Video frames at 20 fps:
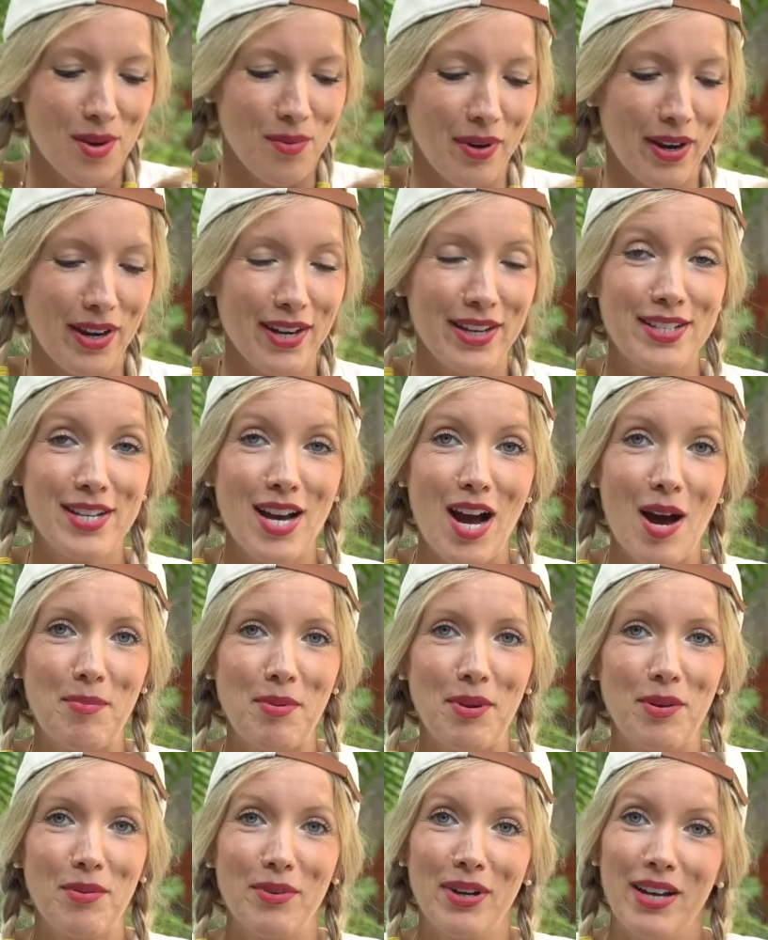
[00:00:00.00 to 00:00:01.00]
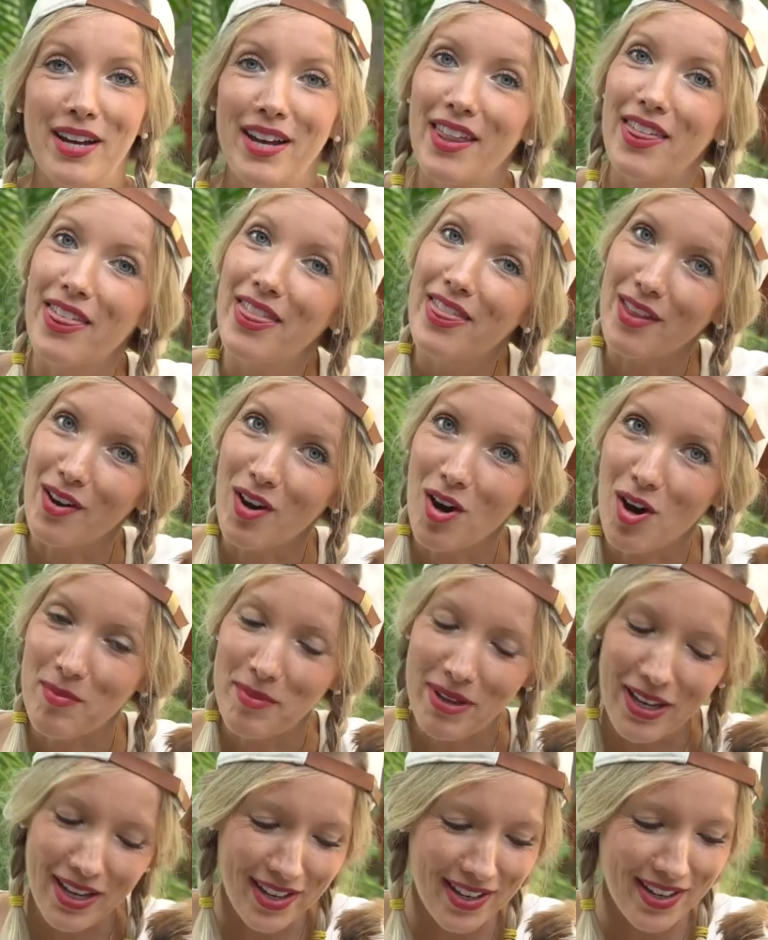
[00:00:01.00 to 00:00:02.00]
We're gonna top it with the
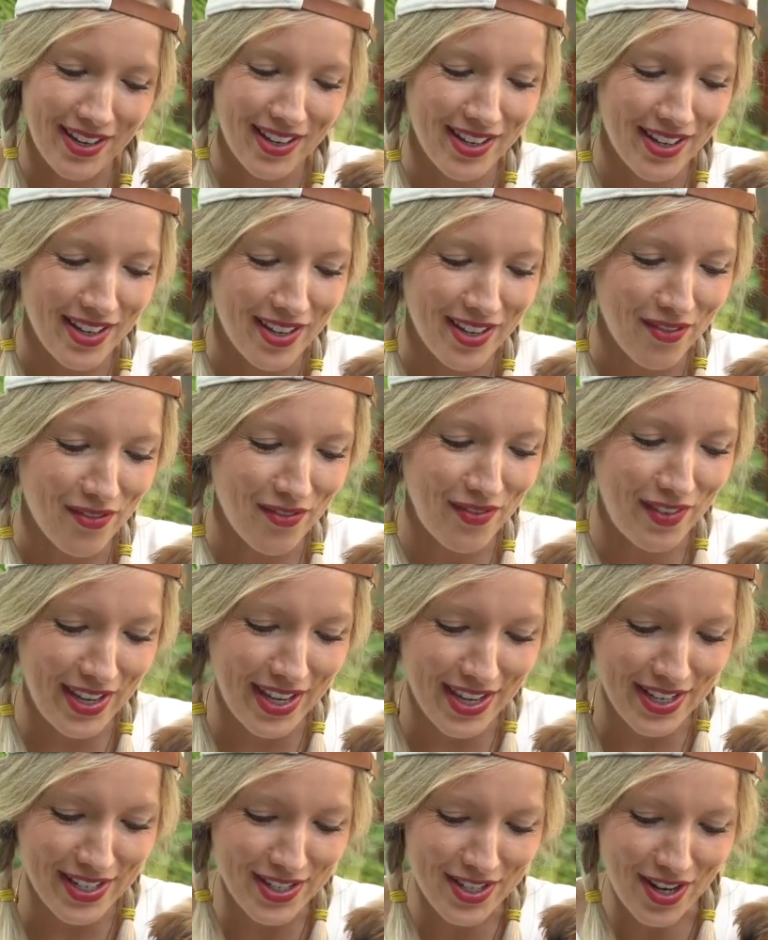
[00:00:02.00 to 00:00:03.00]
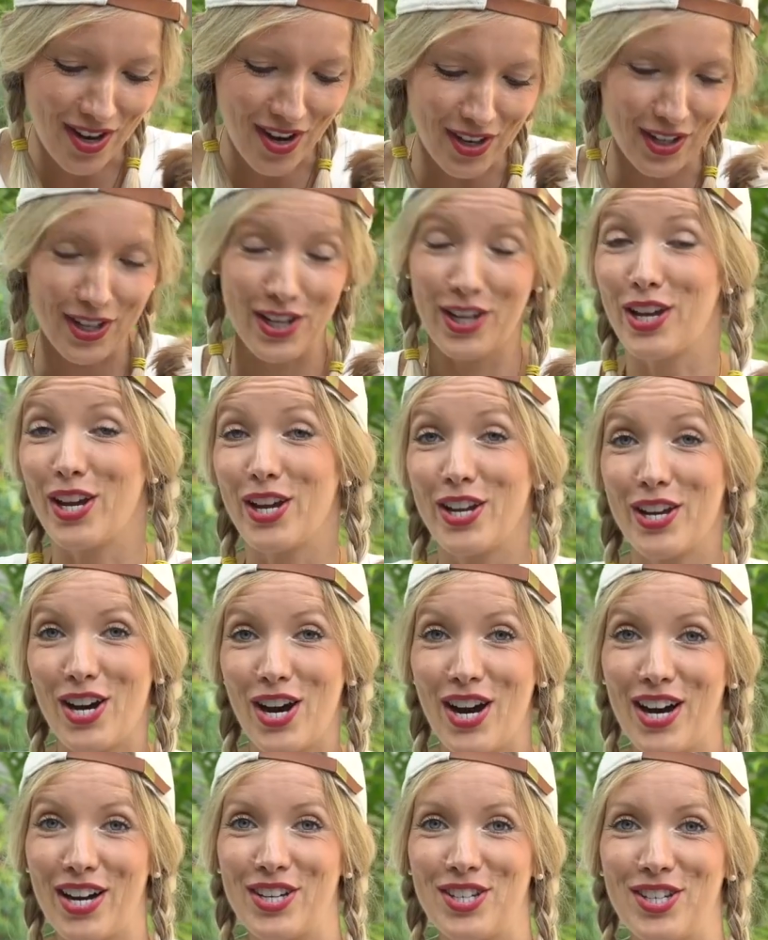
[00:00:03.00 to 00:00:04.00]
homemade vegan dog
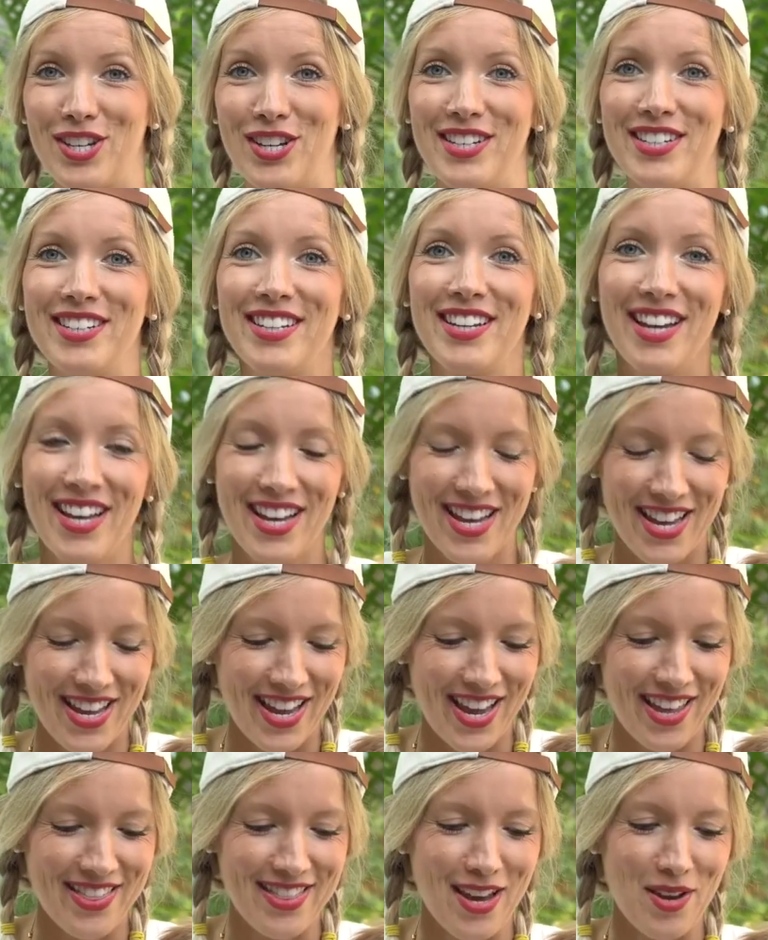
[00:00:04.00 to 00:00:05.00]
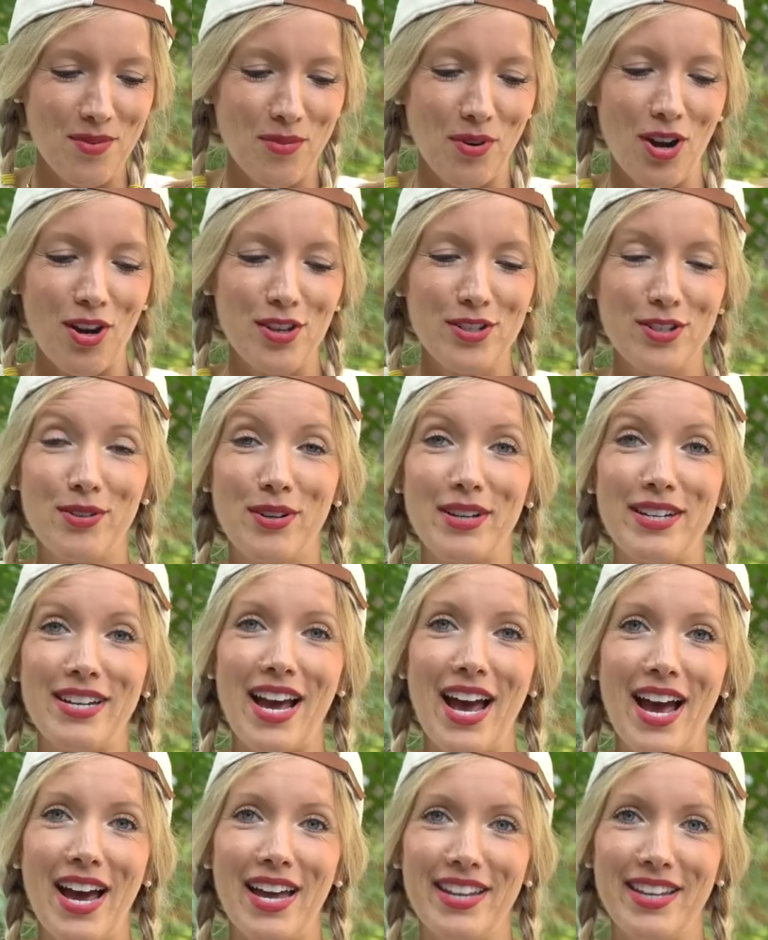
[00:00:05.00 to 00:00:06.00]
concoction, and then we're also gonna
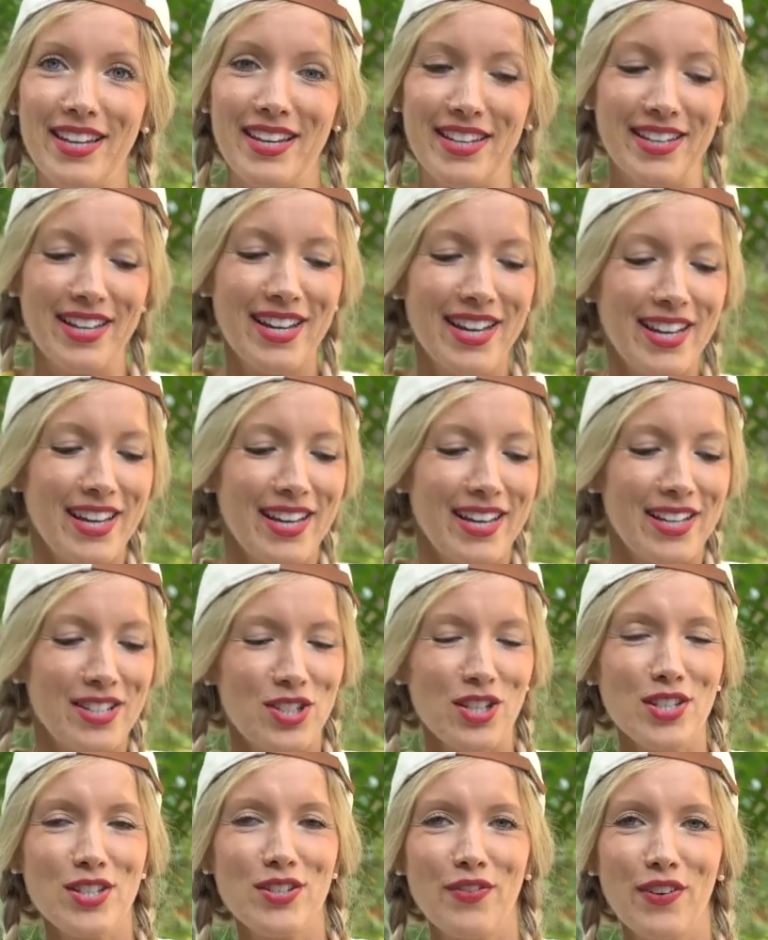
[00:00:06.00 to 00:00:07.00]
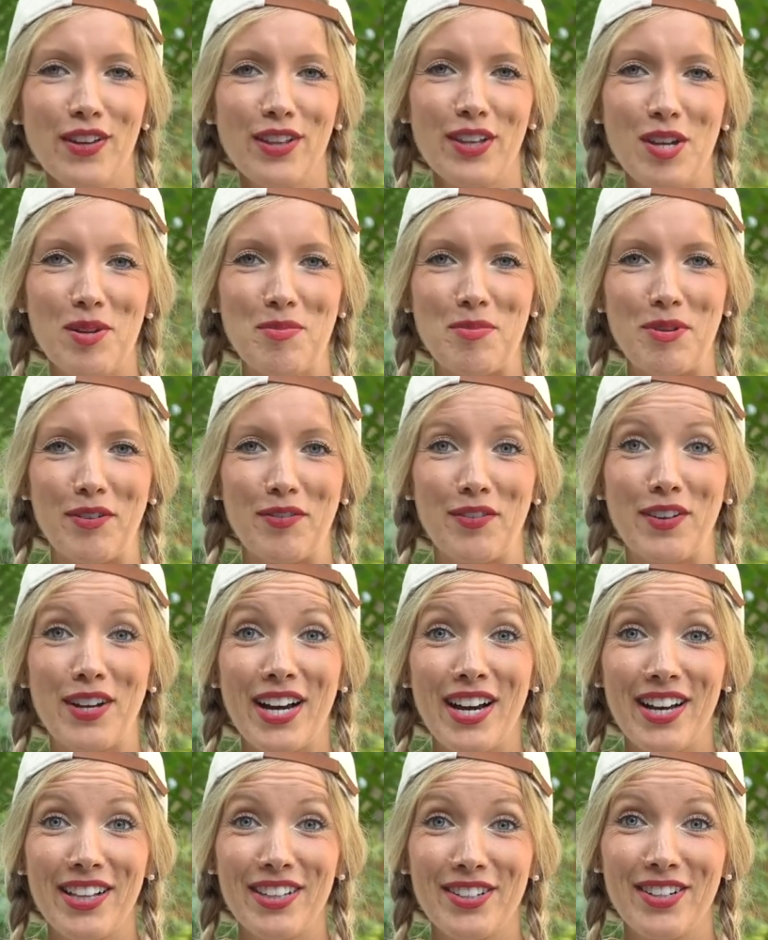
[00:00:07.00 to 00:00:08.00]
add in, just for a little bit of
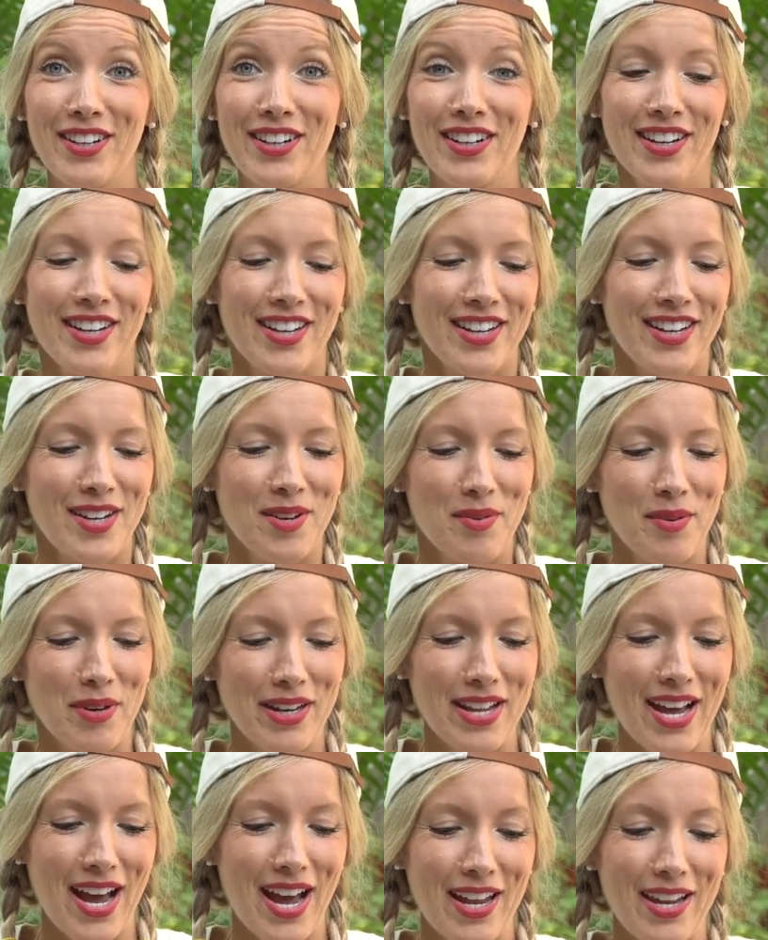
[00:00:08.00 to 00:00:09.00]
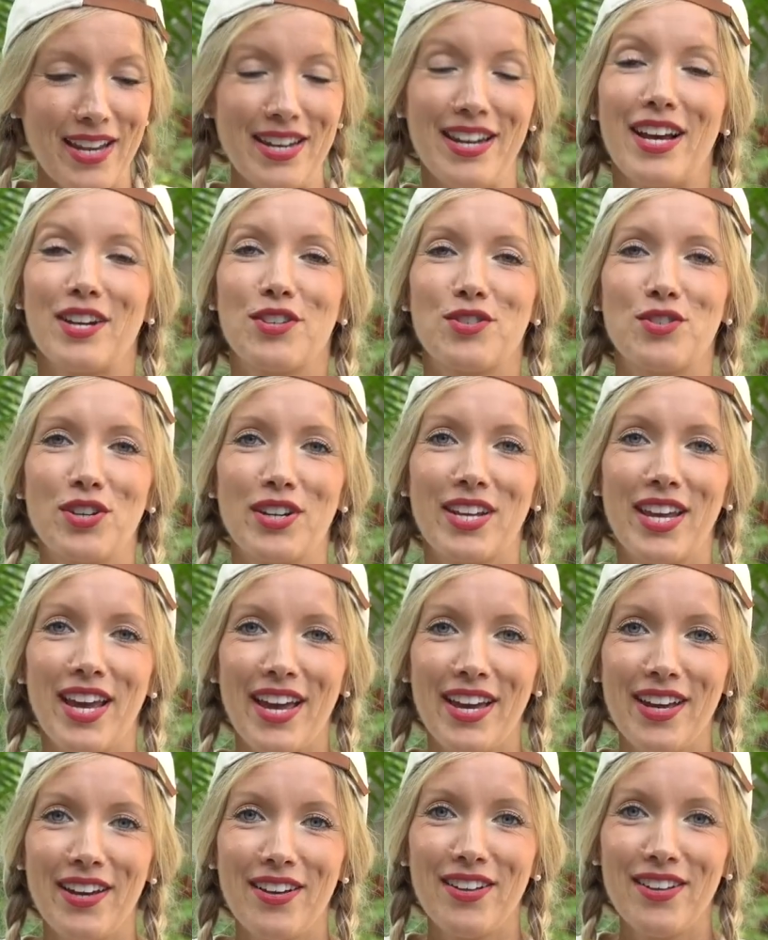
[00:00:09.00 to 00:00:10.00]
color, we're gonna add in extra
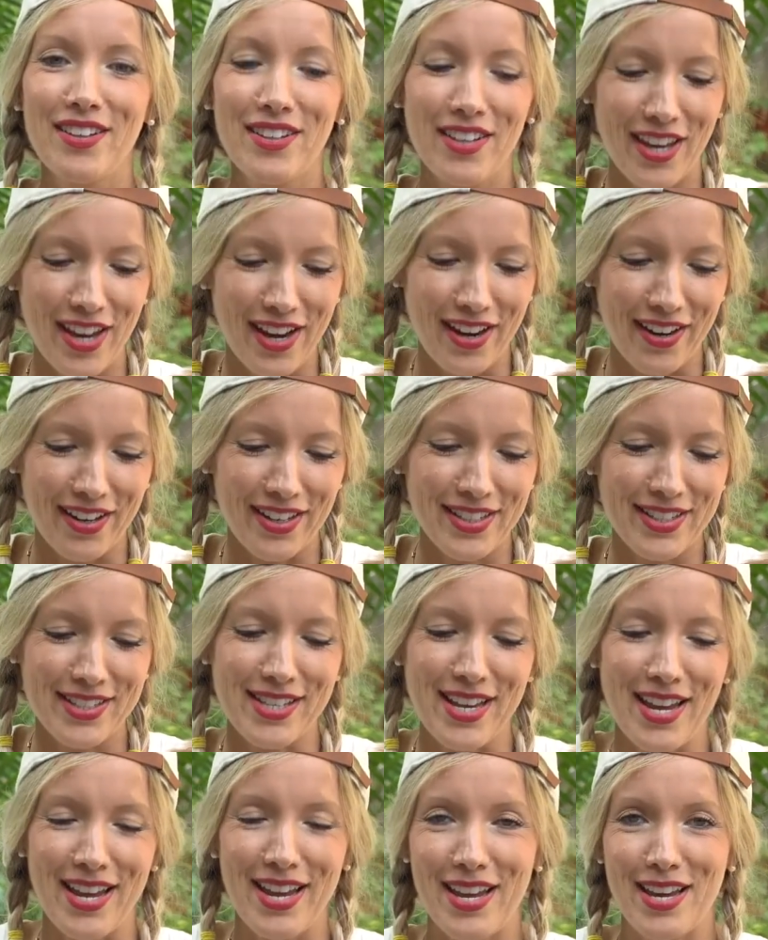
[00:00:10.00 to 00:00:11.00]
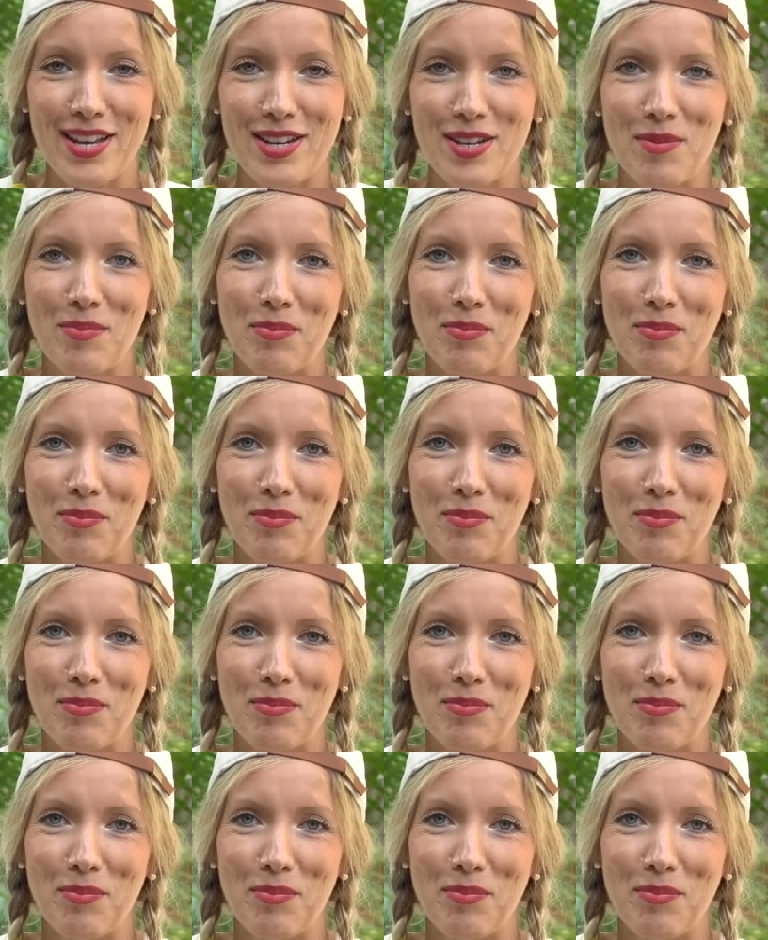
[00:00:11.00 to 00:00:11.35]
kale, carrots, and